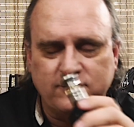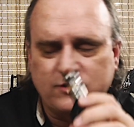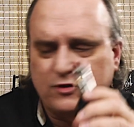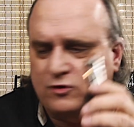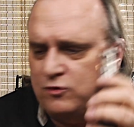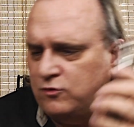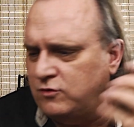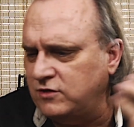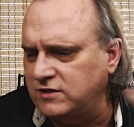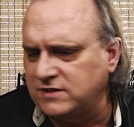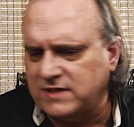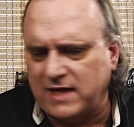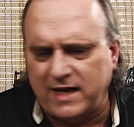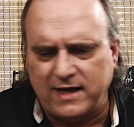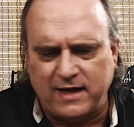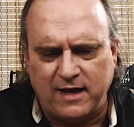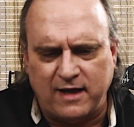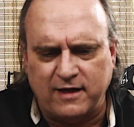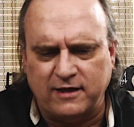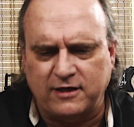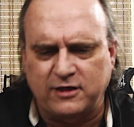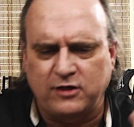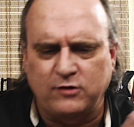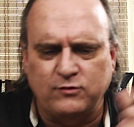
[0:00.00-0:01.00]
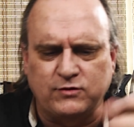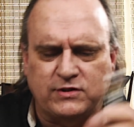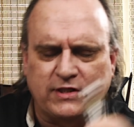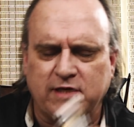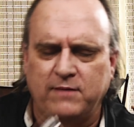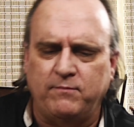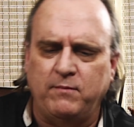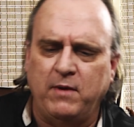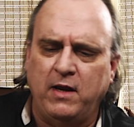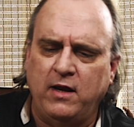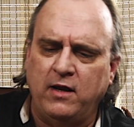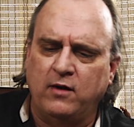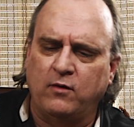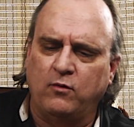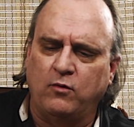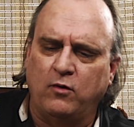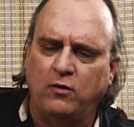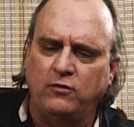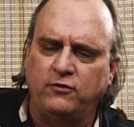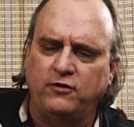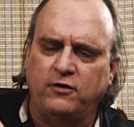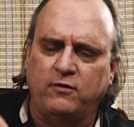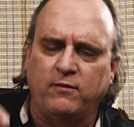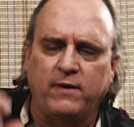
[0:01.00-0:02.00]
As soon as I got a Q-tip,
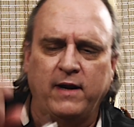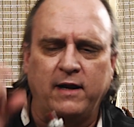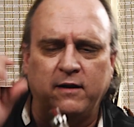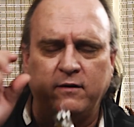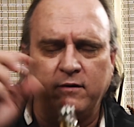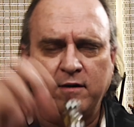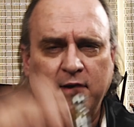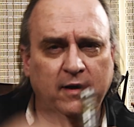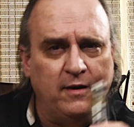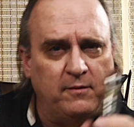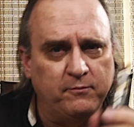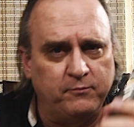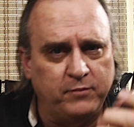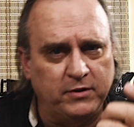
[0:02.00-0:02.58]
rolled it around,